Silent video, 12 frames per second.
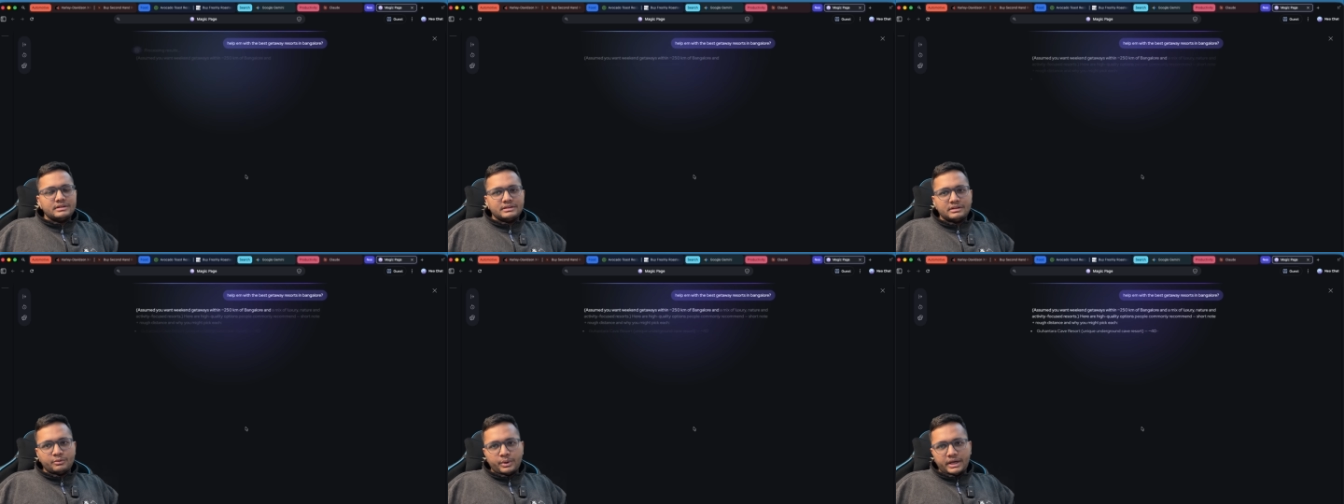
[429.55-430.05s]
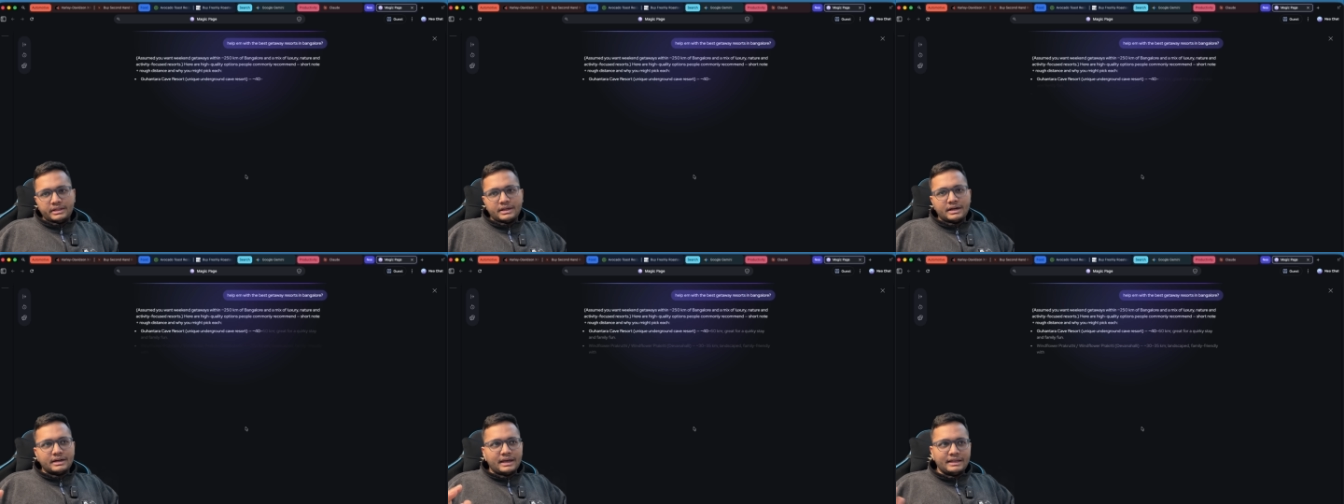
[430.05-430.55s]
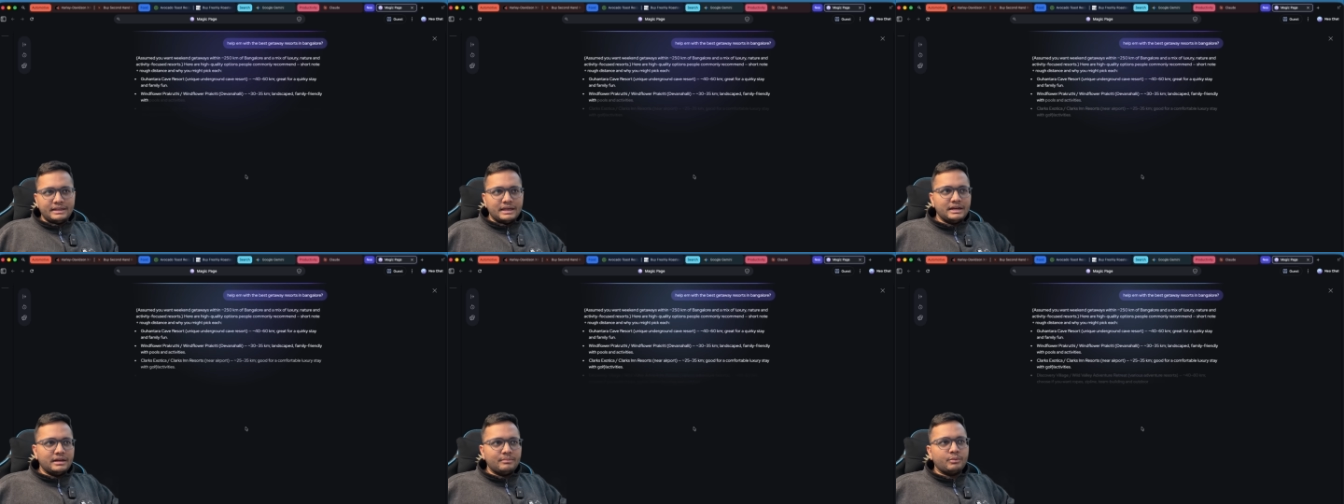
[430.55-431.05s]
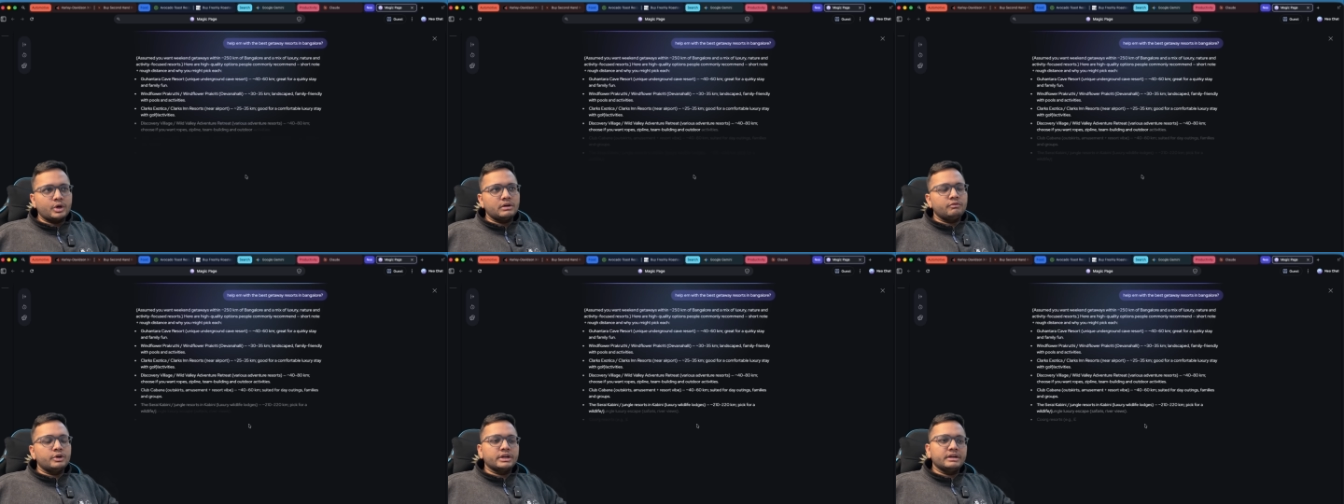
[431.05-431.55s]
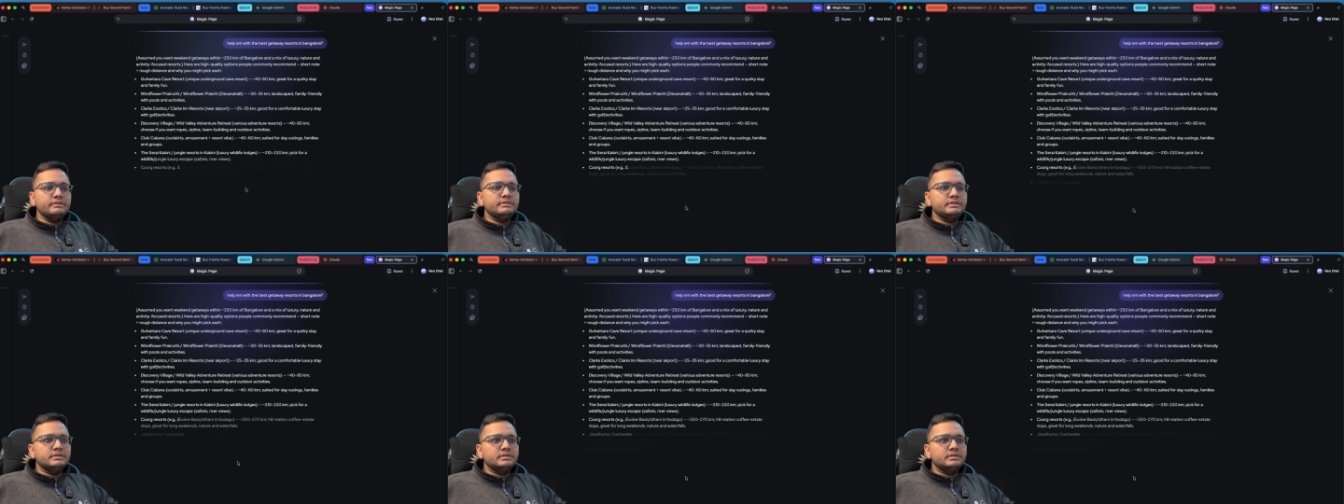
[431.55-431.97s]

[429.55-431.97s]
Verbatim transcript: in the way that any L L M model would give.